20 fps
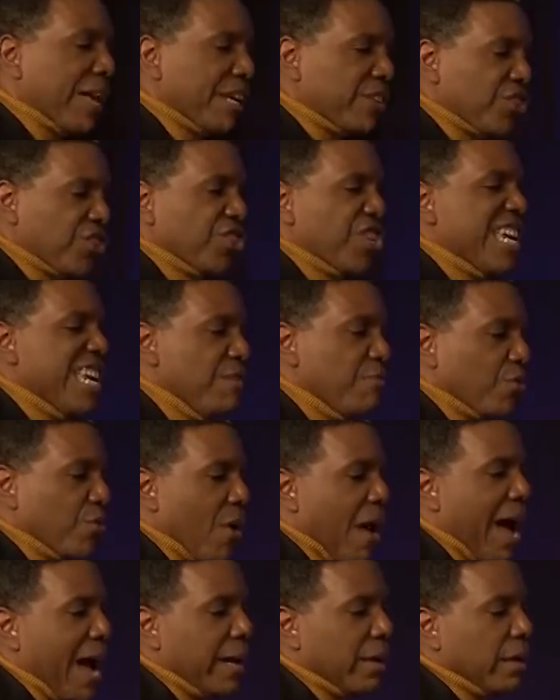that seems
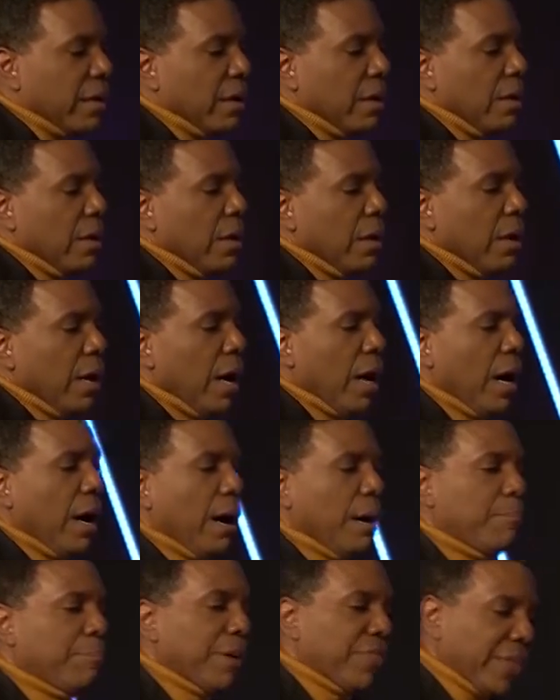right,
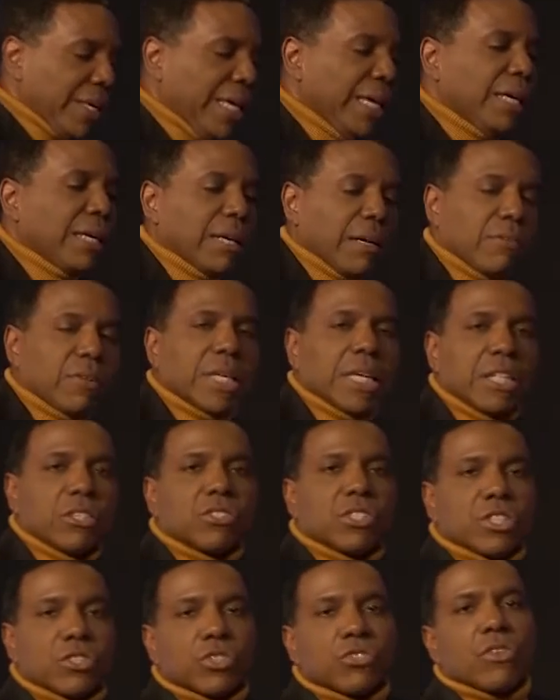but the end of it
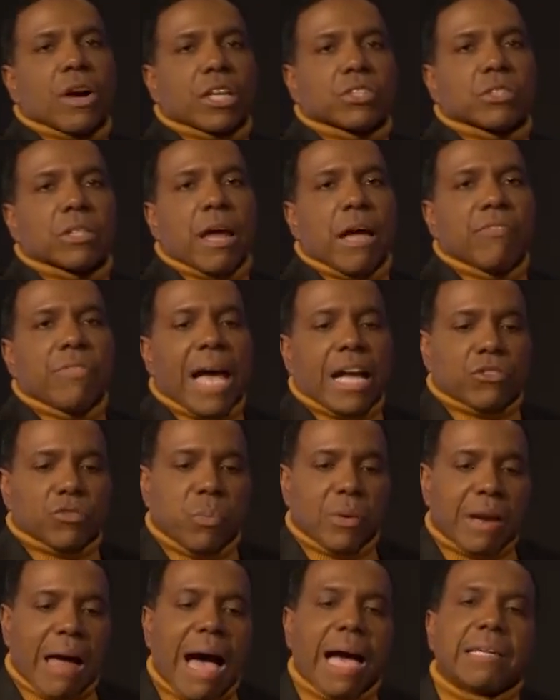is destruction. And that's
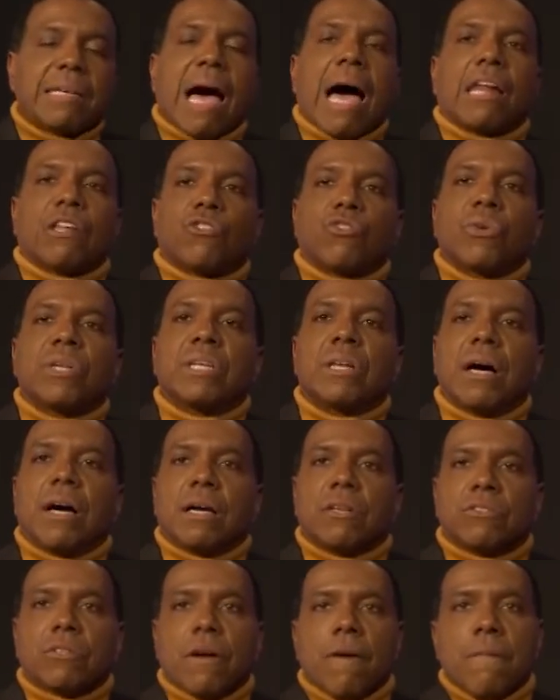what idolatry
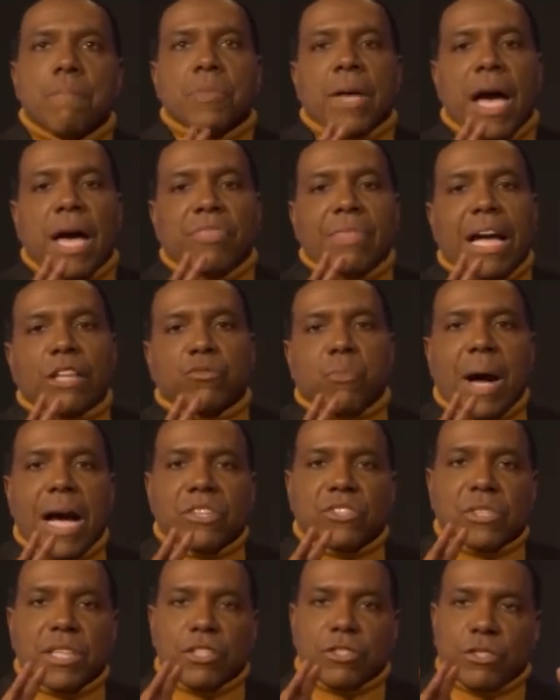does. And that's why
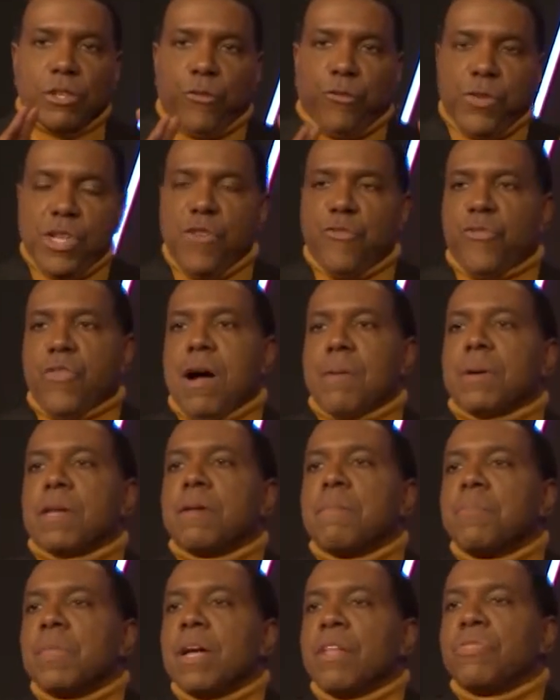it says to flee from it.
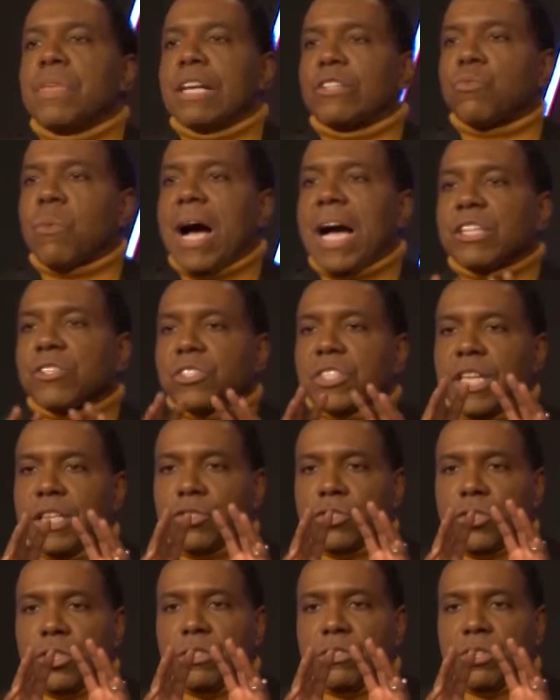That's why it
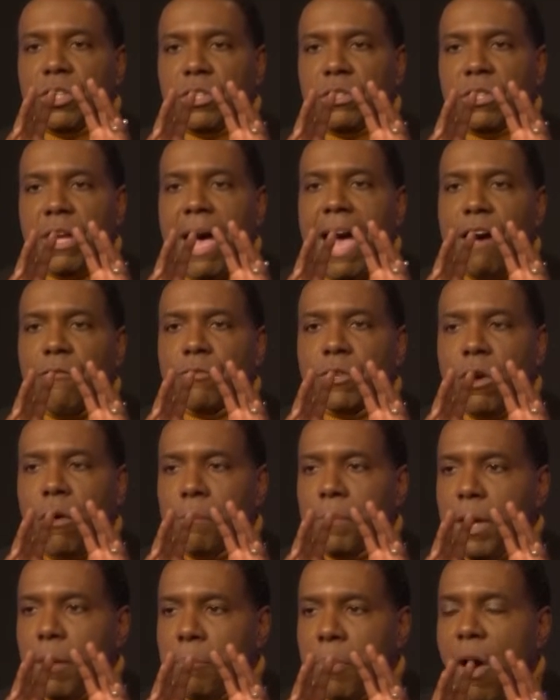says
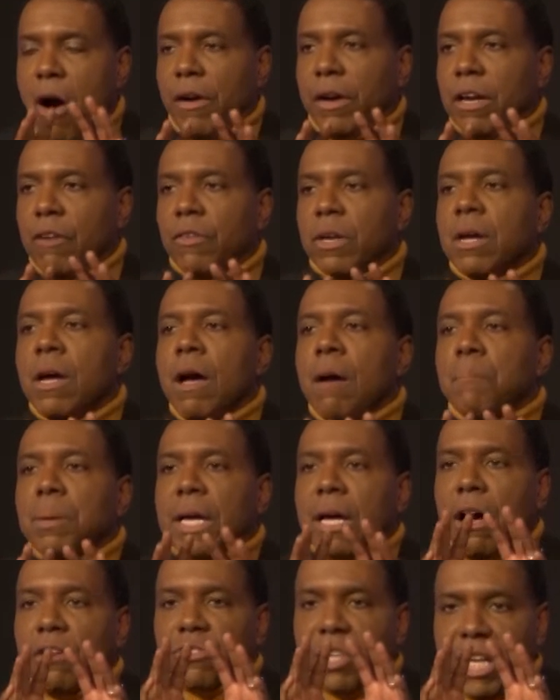don't be a part of it,
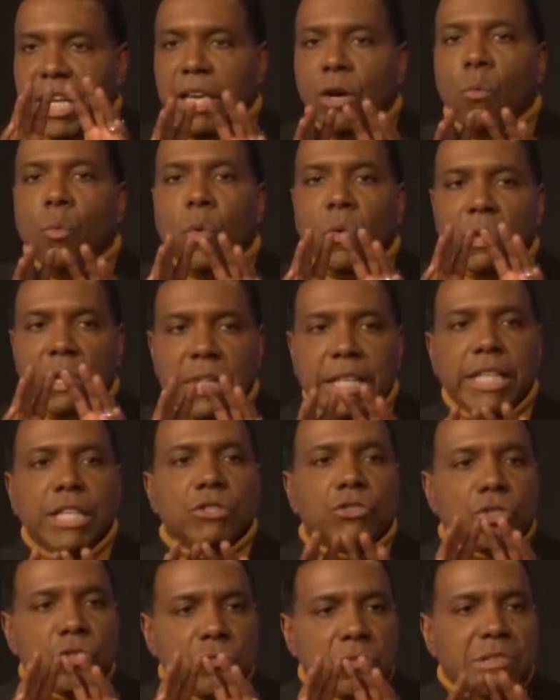because it will
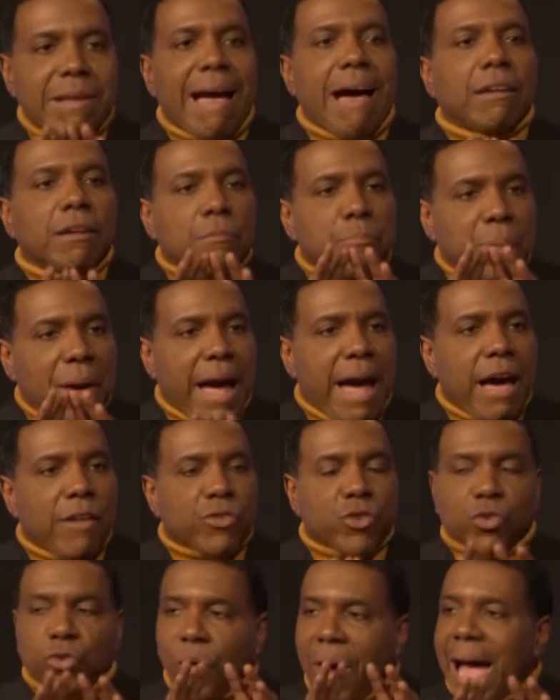lead you down the
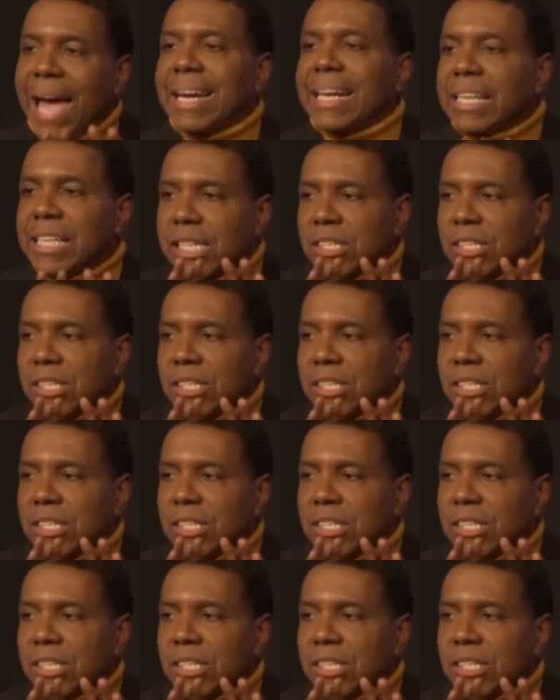path trying to